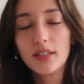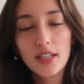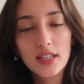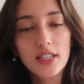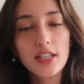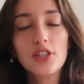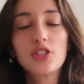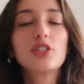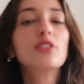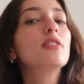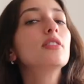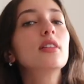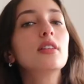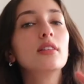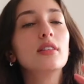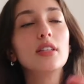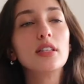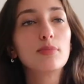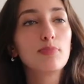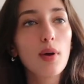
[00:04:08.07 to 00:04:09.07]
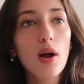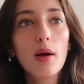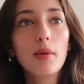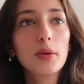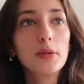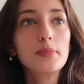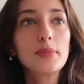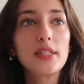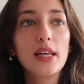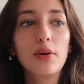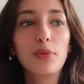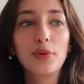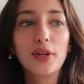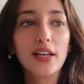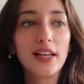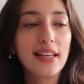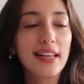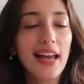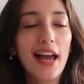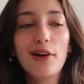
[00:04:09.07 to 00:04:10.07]
conditions and these problems that we
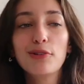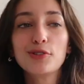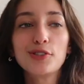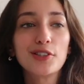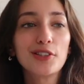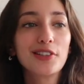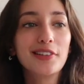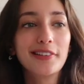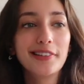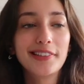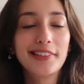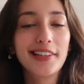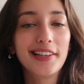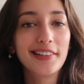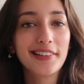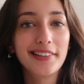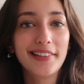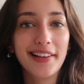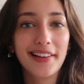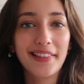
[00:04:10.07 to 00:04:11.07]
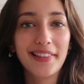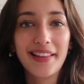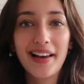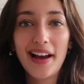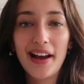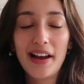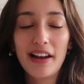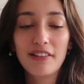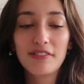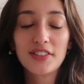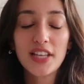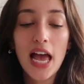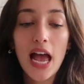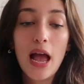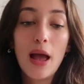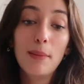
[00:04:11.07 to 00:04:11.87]
encounter in our day-to-day lives,